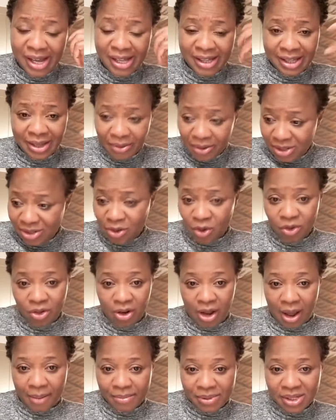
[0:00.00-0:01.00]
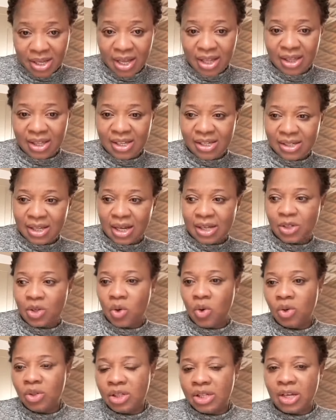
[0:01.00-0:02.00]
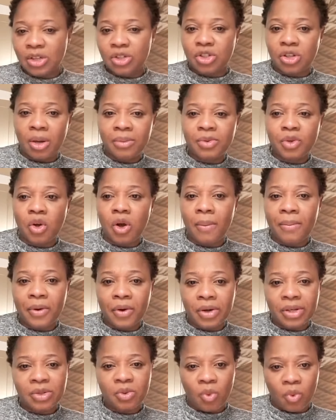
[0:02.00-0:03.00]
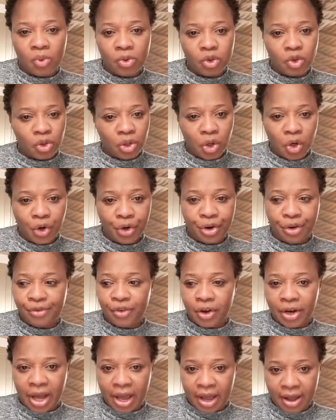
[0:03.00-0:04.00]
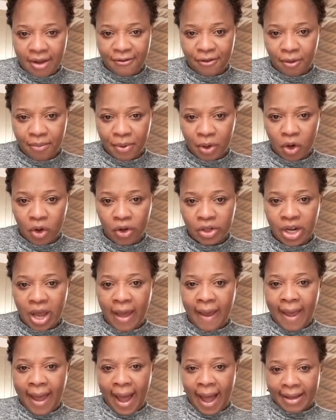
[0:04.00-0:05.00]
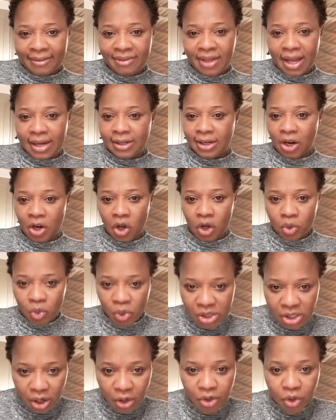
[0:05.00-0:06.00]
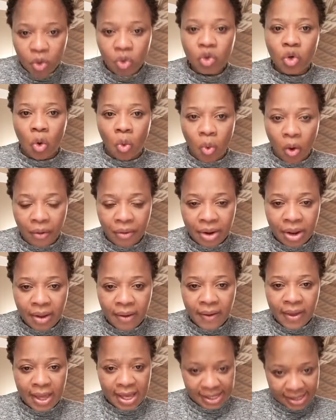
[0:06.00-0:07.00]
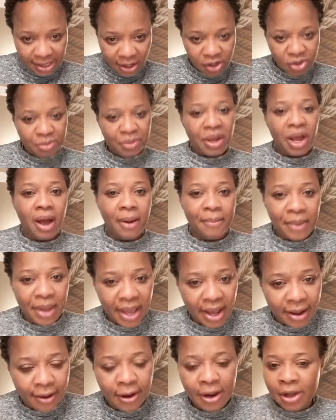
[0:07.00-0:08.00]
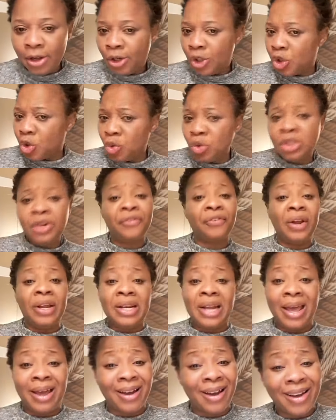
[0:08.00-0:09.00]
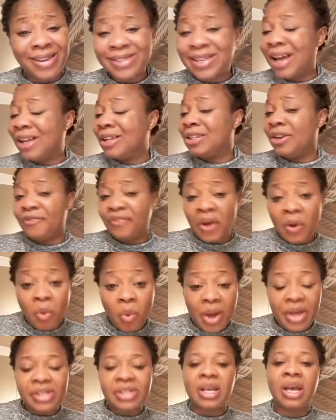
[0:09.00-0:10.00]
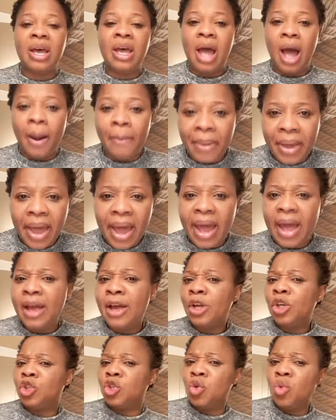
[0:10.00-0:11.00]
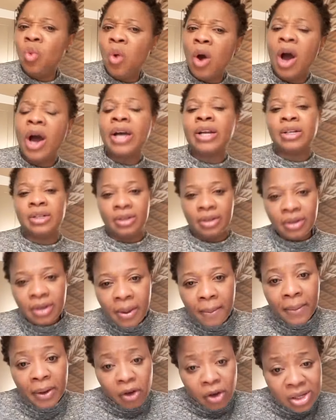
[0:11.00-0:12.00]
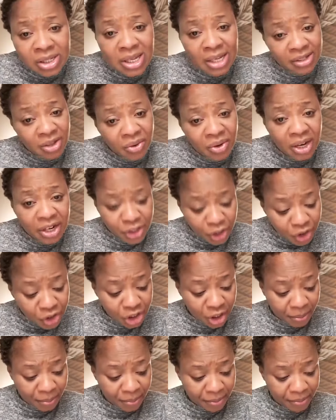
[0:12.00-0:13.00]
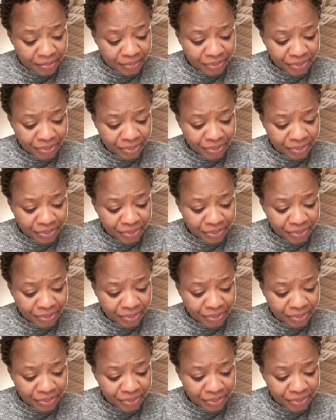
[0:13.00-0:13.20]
The reason I'm saying this that oh the storms will come because to the glory of God I hear from the Lord, and then the Lord will tell you, don't worry. He tells me I'm here through different encounter, different ways. I'm here through word because there's a relationship.